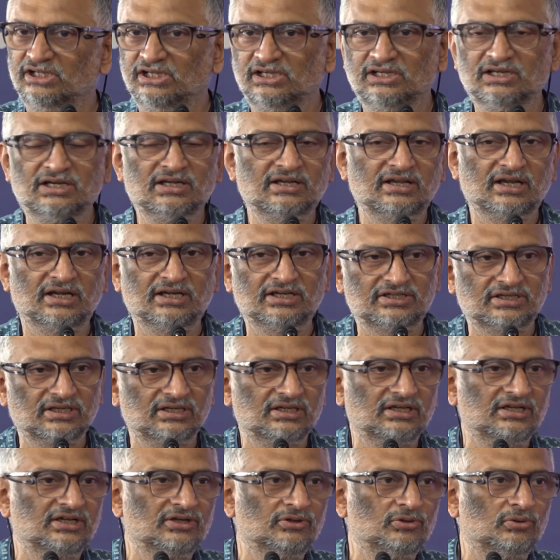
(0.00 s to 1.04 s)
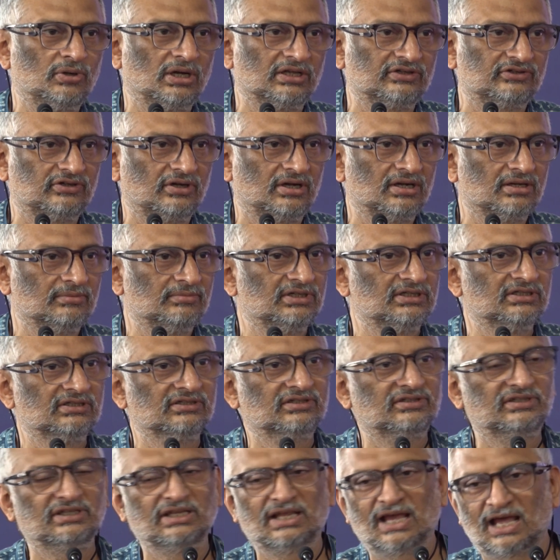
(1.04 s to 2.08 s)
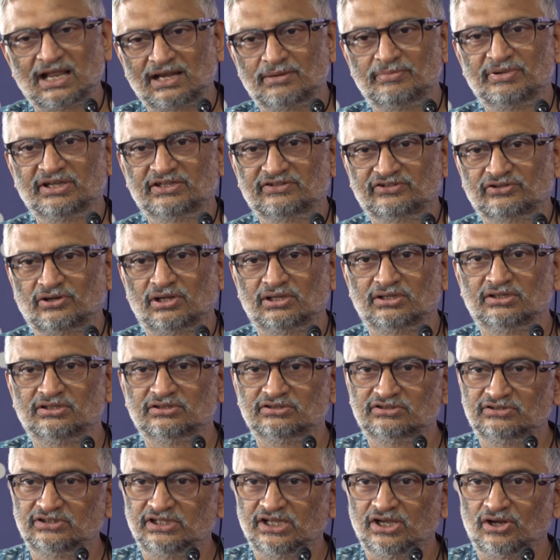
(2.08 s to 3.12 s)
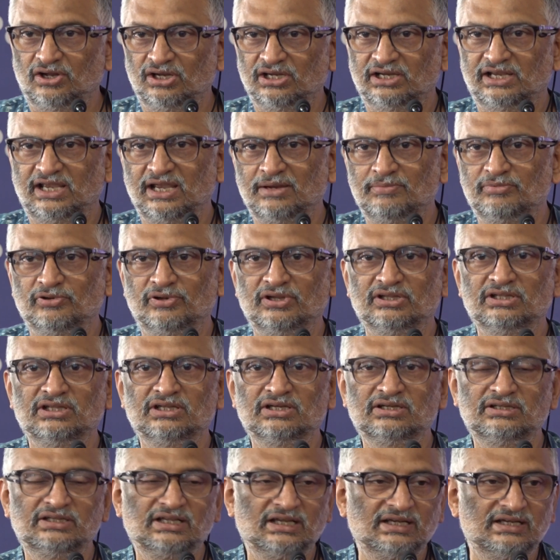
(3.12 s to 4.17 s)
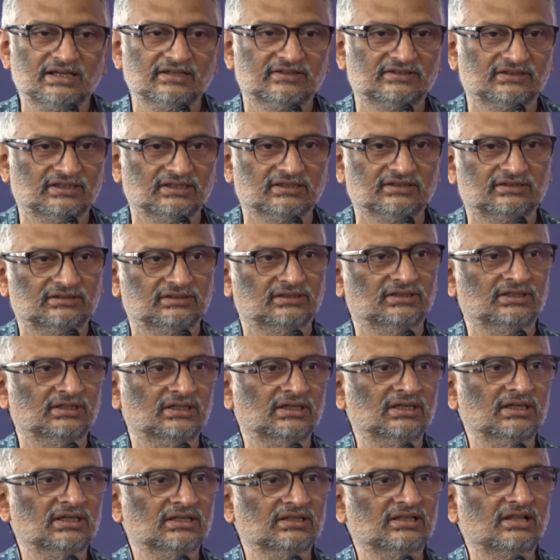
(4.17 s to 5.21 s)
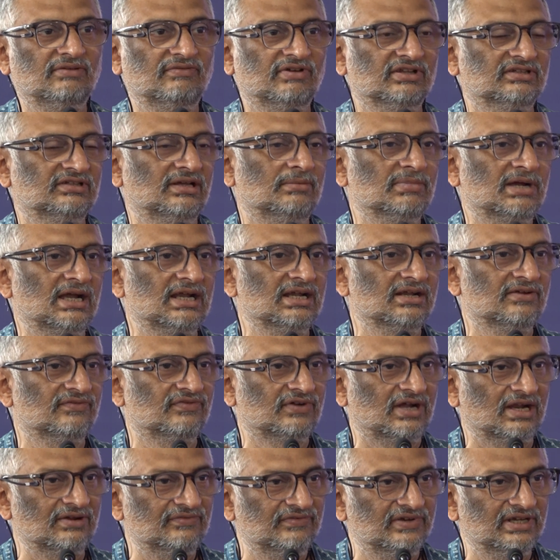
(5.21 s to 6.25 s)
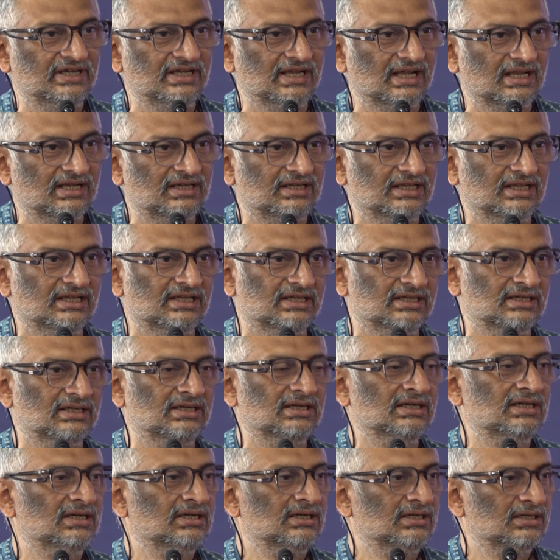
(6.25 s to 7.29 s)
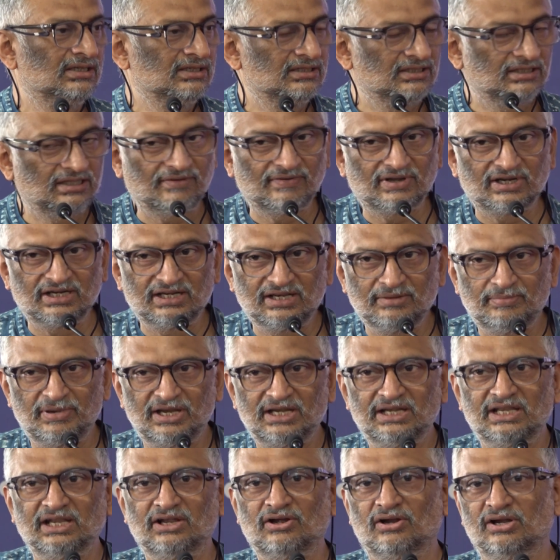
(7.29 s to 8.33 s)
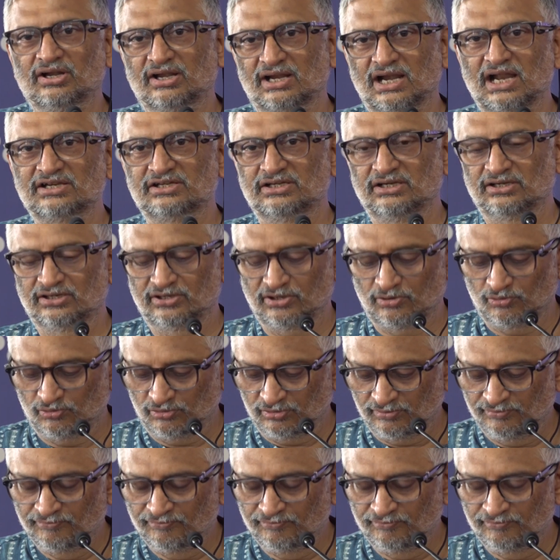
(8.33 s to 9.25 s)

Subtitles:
the traditional Hindu astronomers, the Arabic scholars, they all came together, they discussed. There was some kind of conviviality. They were debating on rational growth.